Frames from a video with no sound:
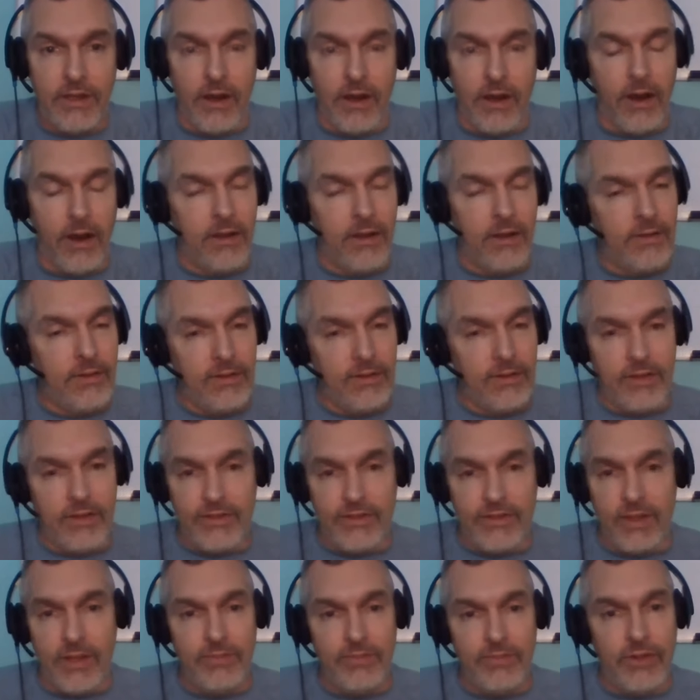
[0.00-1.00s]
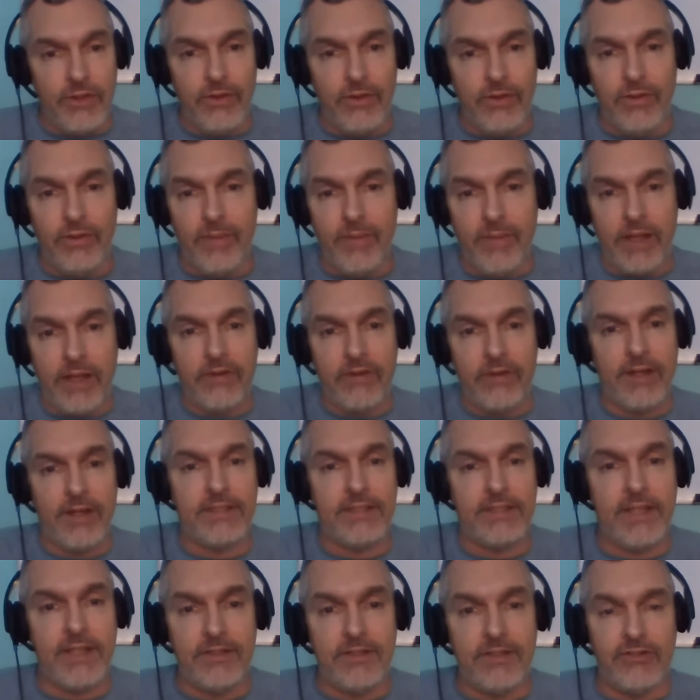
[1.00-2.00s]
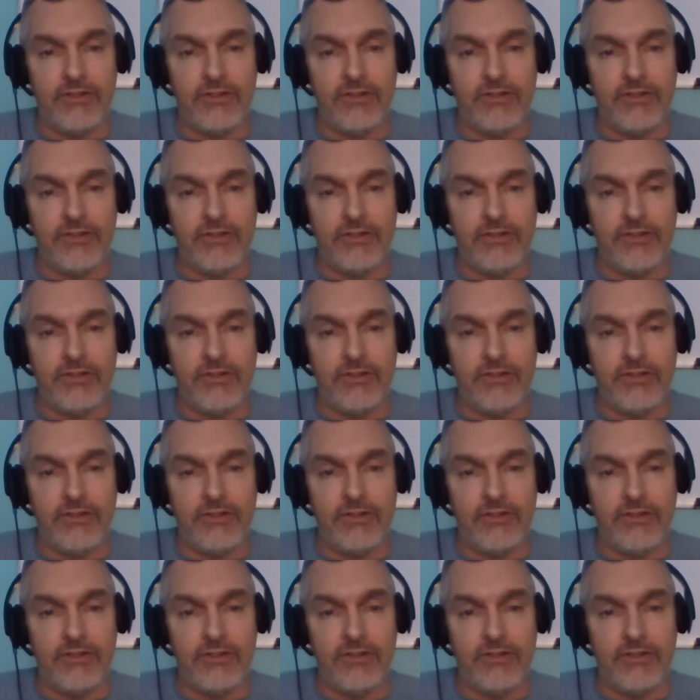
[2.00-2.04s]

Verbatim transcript: All the sum total of my correct sentence